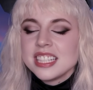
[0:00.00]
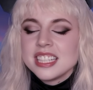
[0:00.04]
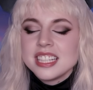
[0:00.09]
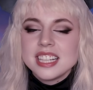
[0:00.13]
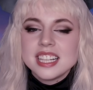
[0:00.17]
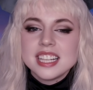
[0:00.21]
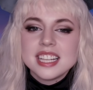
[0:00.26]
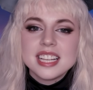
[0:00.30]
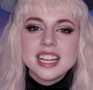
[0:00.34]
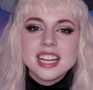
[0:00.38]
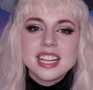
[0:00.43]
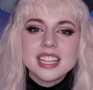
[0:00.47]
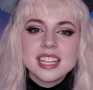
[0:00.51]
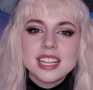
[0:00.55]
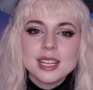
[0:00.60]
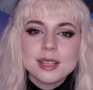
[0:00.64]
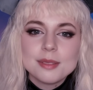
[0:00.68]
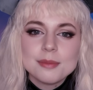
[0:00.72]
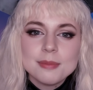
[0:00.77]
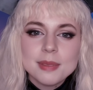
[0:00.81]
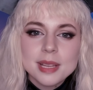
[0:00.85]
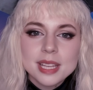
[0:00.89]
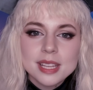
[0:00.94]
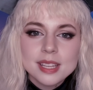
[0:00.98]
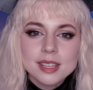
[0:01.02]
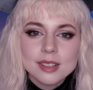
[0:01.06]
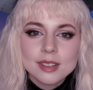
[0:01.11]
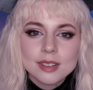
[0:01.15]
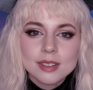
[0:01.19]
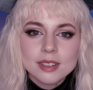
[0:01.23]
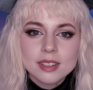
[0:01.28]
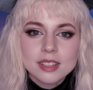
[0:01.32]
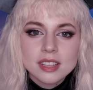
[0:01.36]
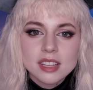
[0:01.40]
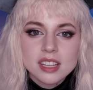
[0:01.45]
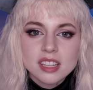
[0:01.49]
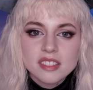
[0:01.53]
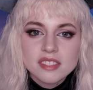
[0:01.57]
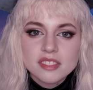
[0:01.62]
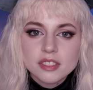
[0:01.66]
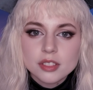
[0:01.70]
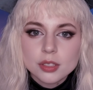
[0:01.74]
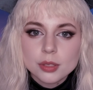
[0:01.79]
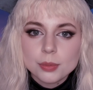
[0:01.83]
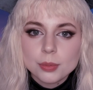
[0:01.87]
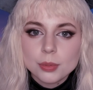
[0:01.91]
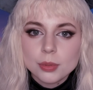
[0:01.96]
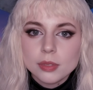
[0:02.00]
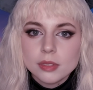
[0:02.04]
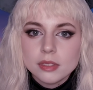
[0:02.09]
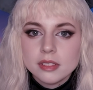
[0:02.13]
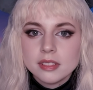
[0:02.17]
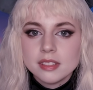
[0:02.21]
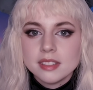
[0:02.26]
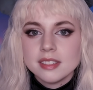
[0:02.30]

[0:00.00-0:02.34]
I like making her uncomfortable.